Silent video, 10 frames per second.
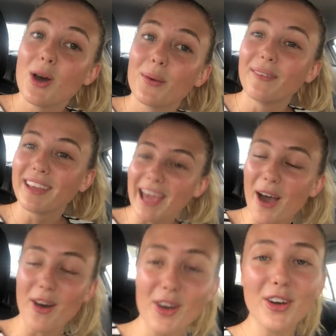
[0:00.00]
when we get
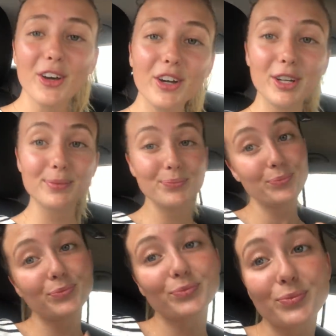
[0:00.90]
home.
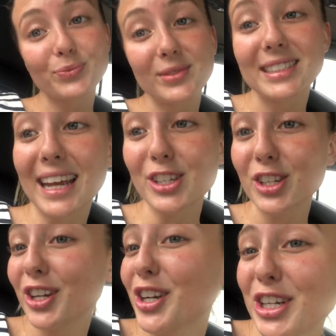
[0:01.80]
Stay
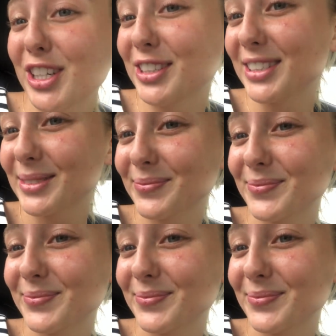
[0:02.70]
tuned.